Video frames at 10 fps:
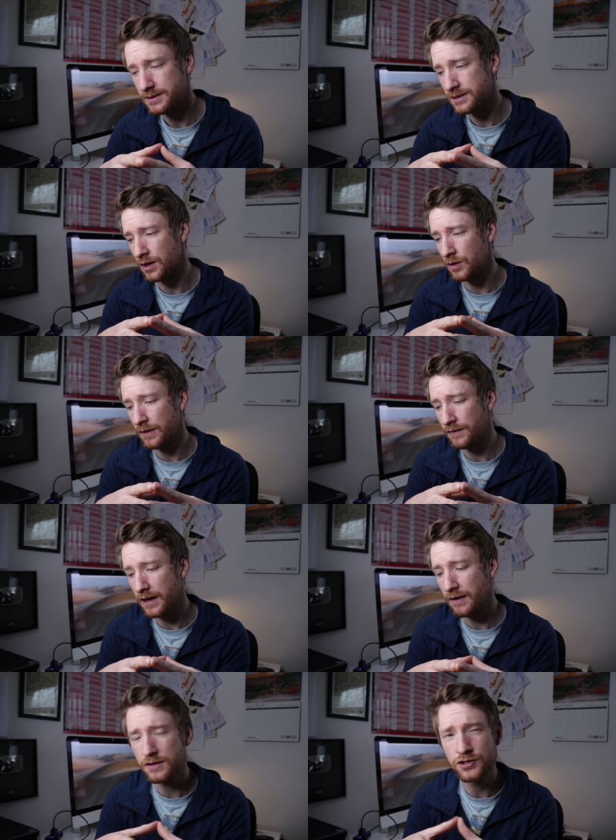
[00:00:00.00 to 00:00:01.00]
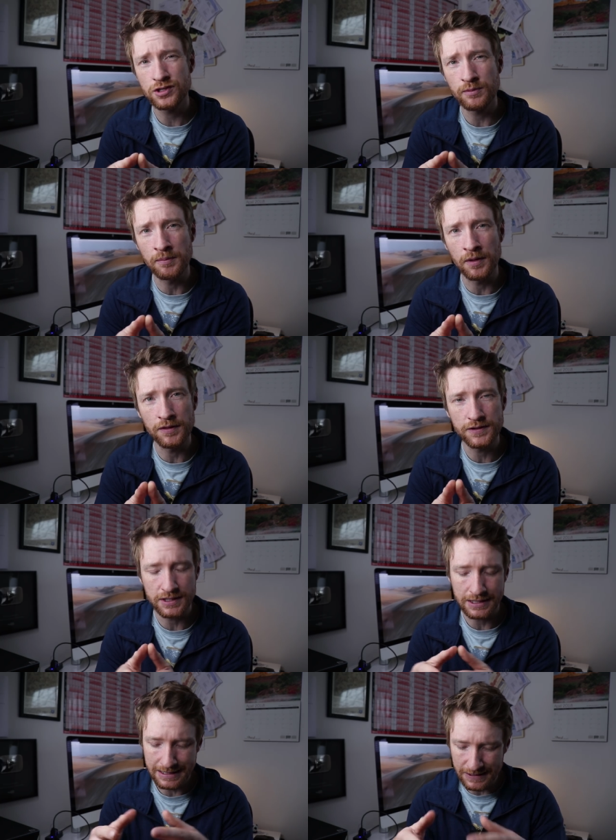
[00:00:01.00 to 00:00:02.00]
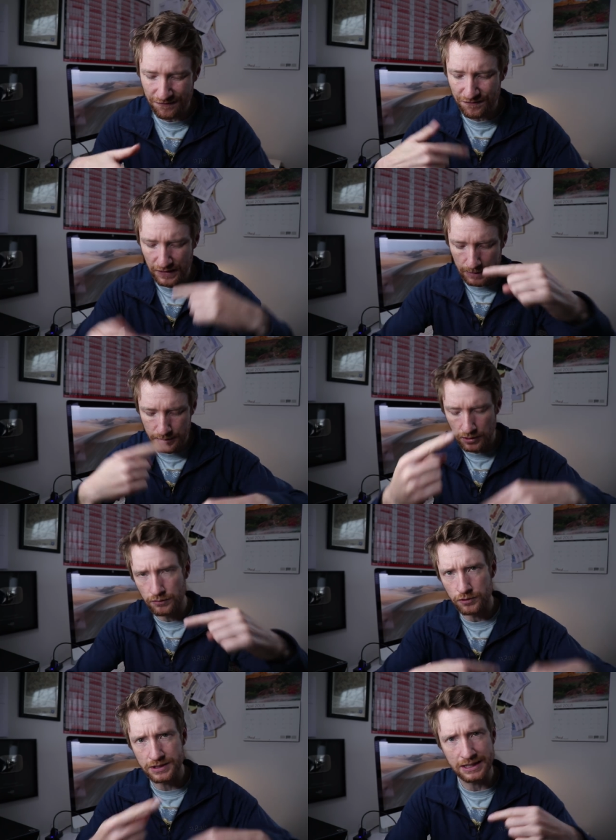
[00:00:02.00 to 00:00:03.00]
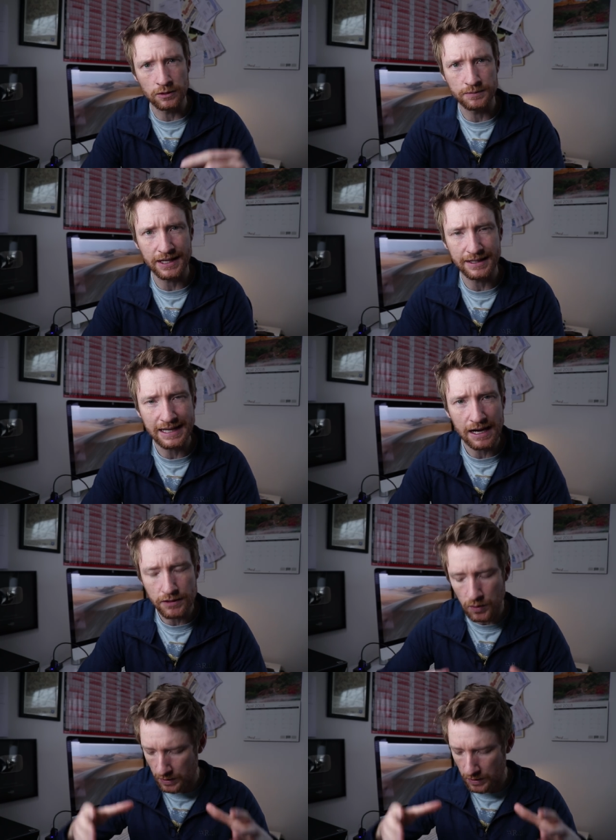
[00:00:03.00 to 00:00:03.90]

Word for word: So if you're there in the summer months, you need to flip your routine upside down.